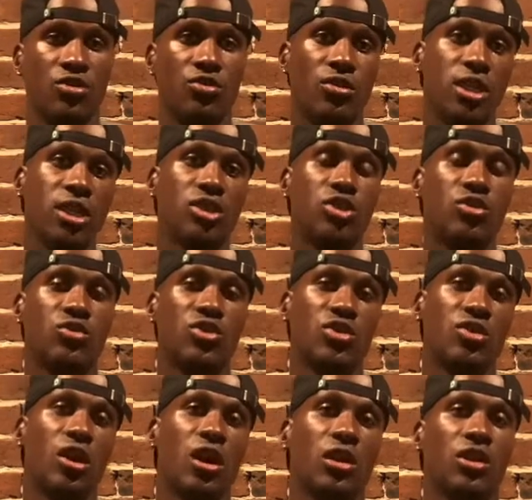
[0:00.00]
you need to
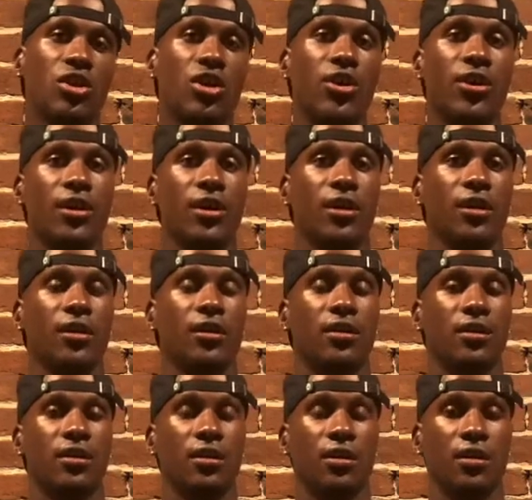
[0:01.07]
start learning
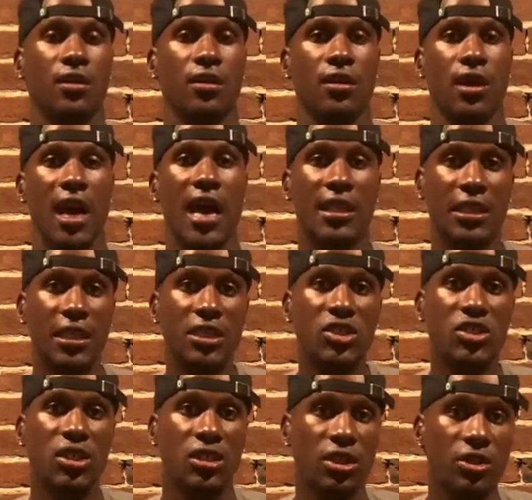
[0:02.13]
at
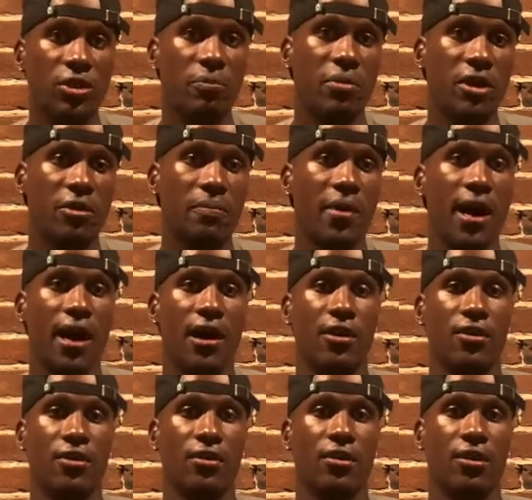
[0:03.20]
least a little bit
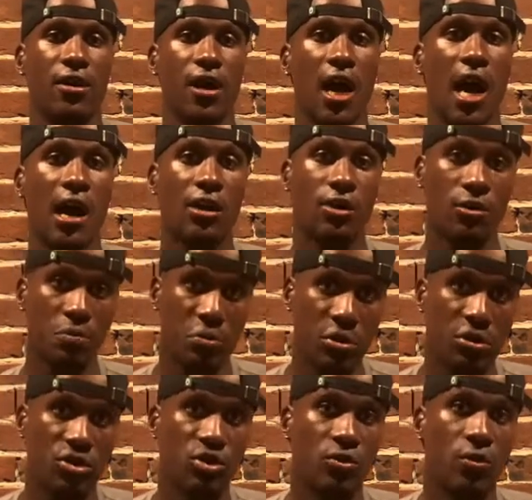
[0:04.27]
about how
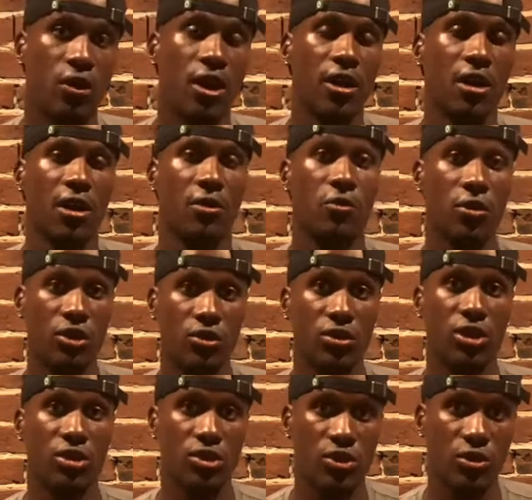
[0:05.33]
computers work and what you
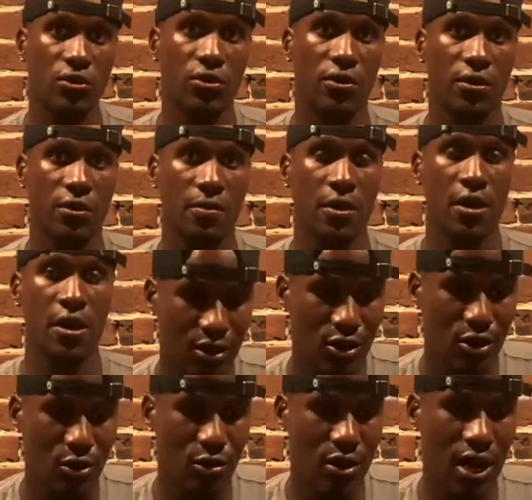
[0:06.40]
can do with them.
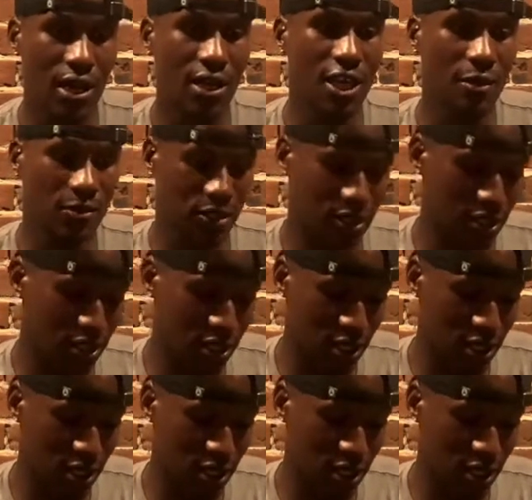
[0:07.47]
When I came to this